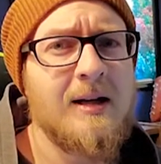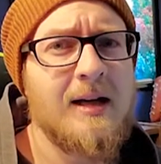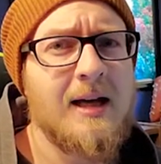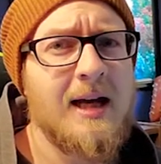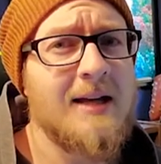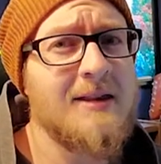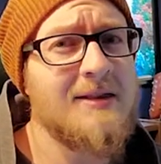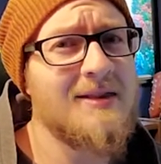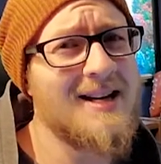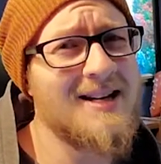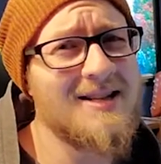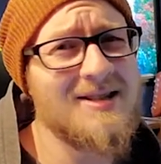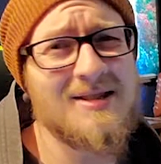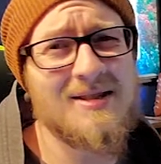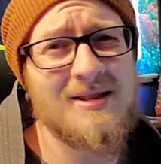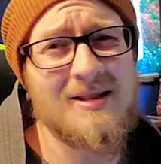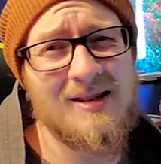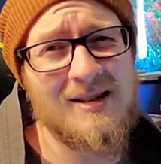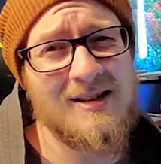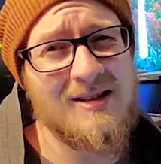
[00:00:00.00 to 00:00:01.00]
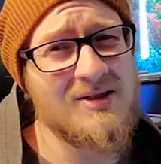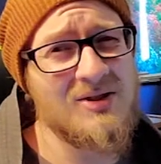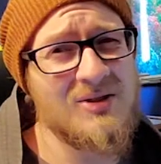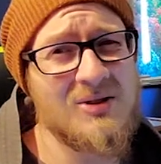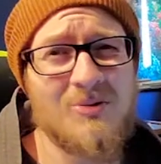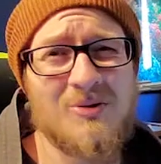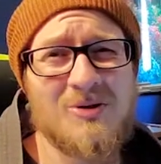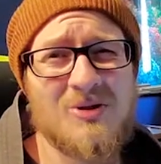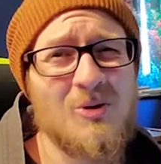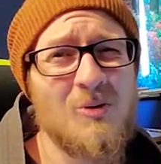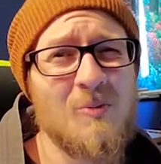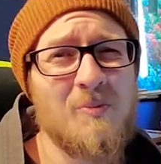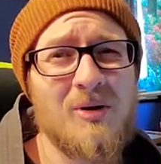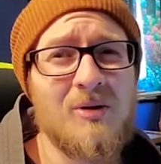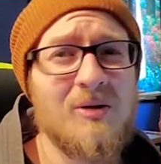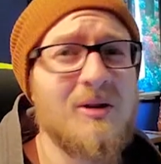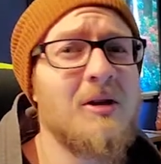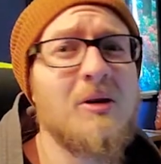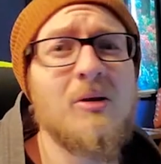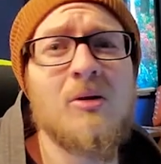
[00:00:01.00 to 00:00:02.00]
And that's a
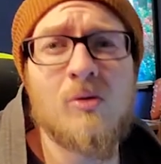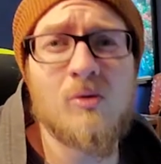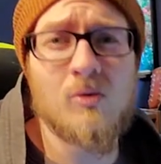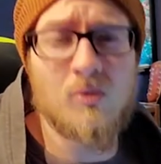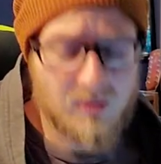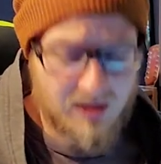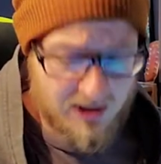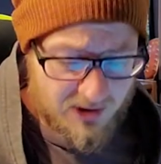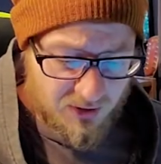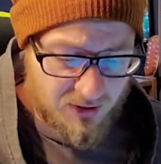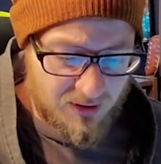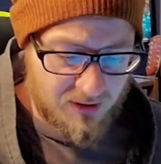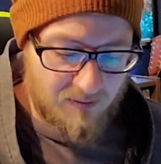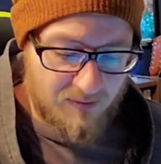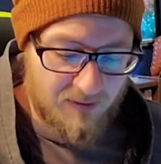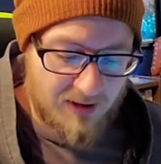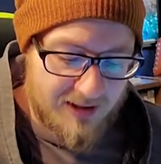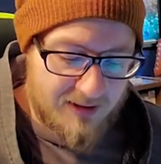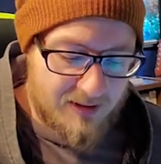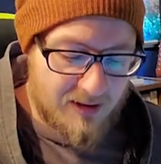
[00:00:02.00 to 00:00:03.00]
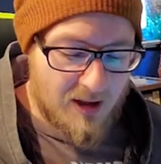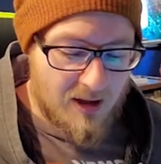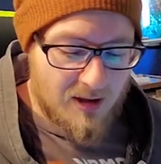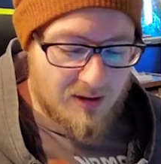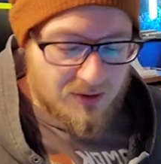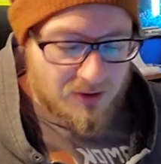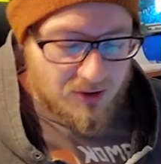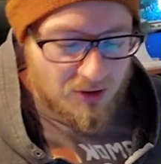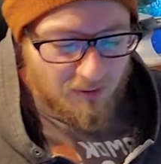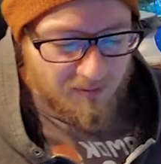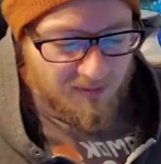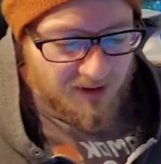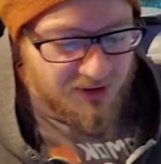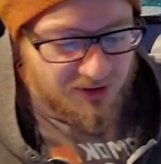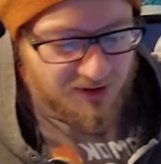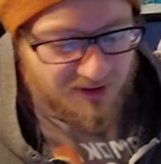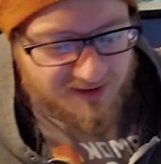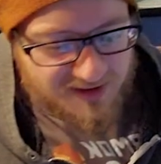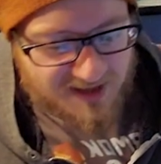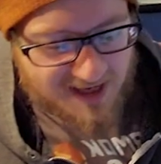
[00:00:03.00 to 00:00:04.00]
socio-political question, right? So much
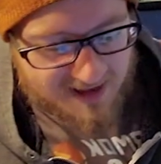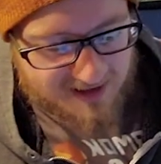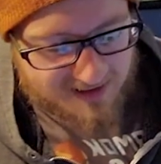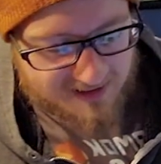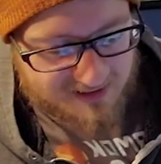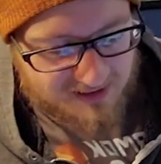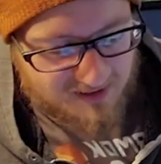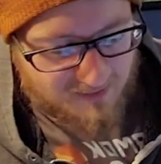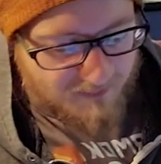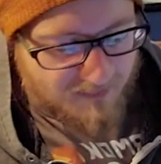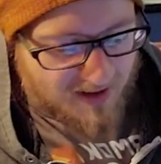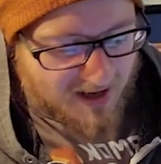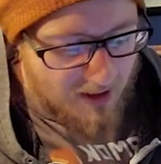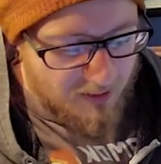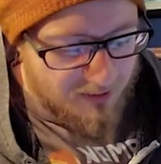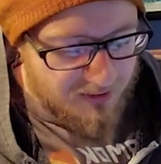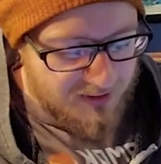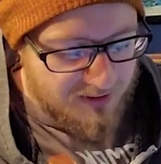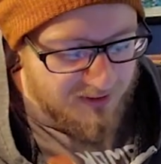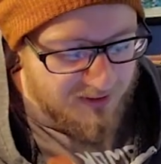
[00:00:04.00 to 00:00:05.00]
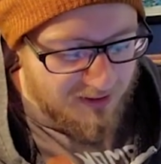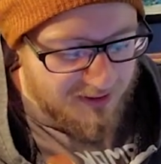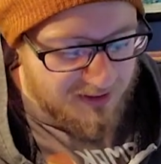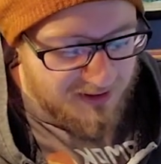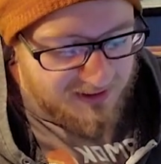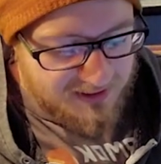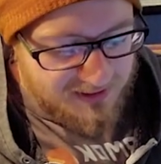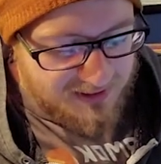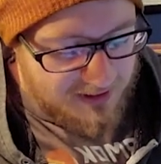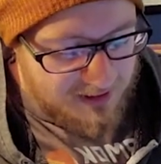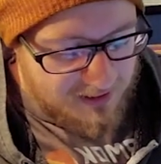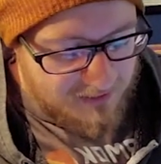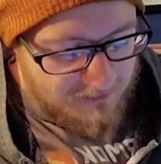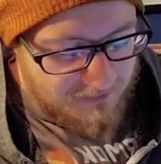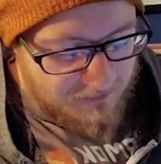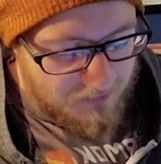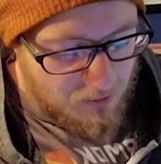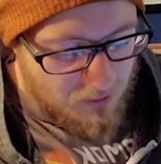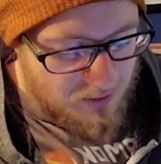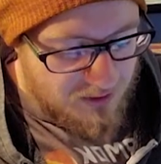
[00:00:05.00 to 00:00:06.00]
of that is about the
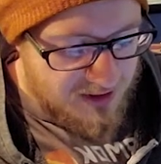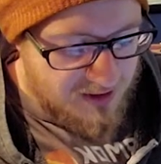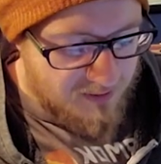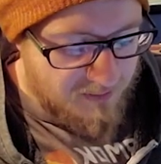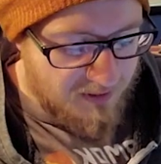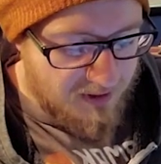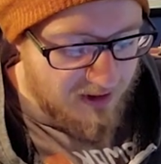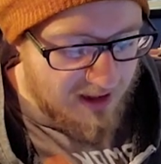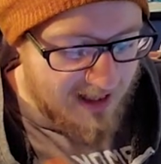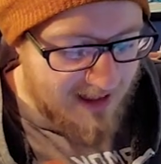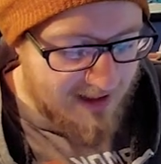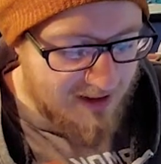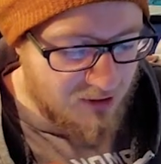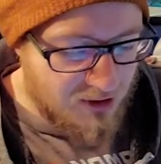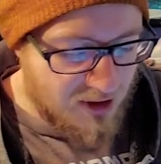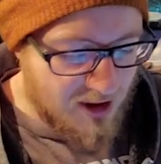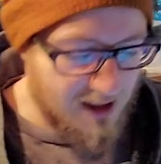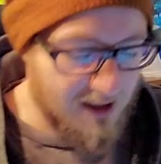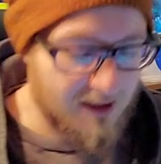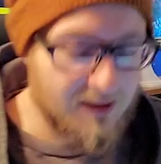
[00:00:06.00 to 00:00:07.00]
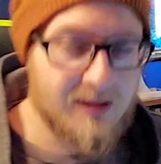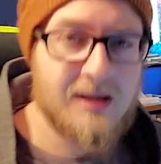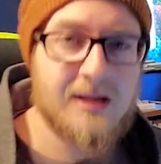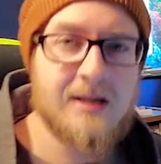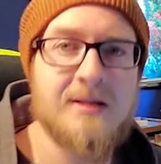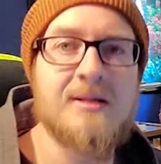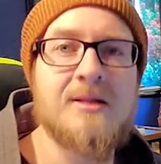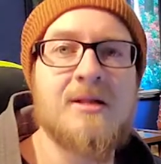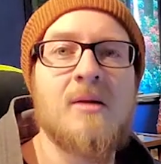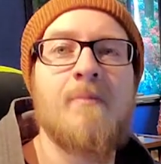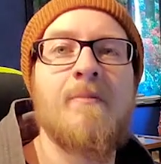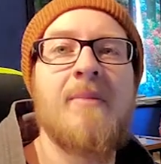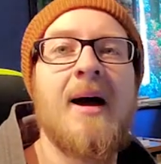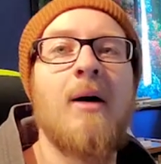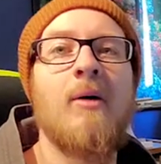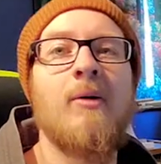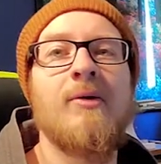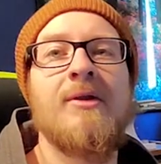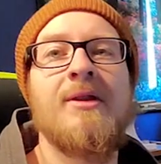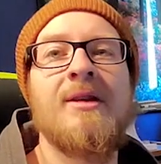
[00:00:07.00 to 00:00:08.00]
seafood supply chain. It's
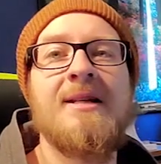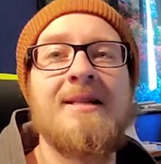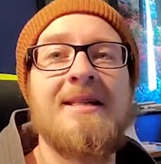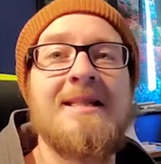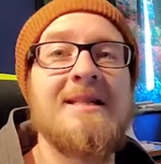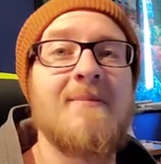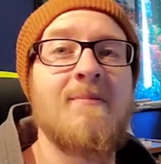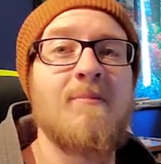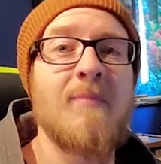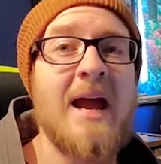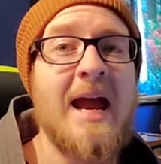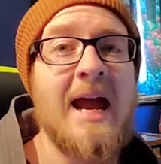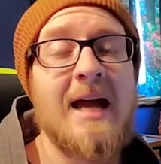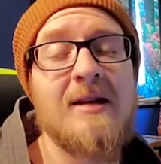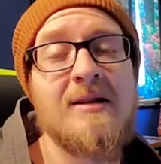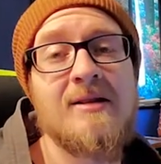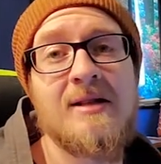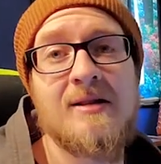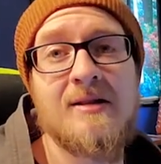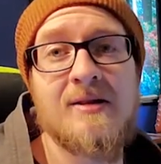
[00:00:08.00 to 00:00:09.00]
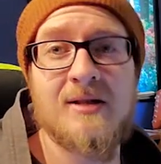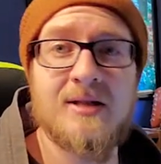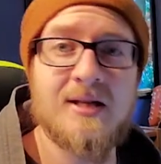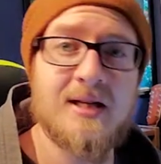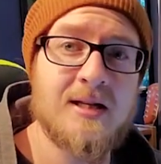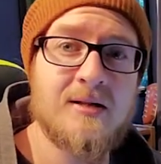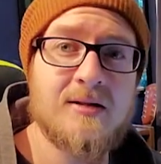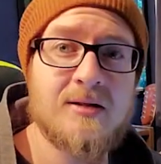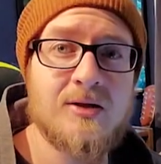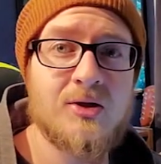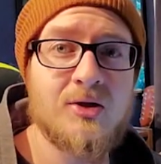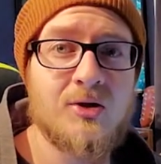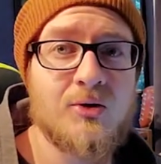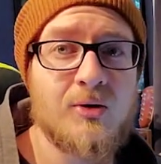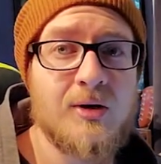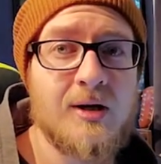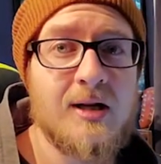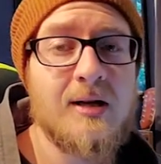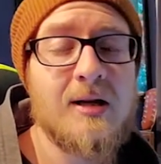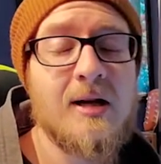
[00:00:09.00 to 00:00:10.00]
about the demand in the
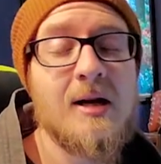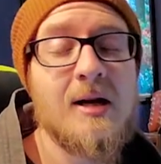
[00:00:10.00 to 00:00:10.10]
industry.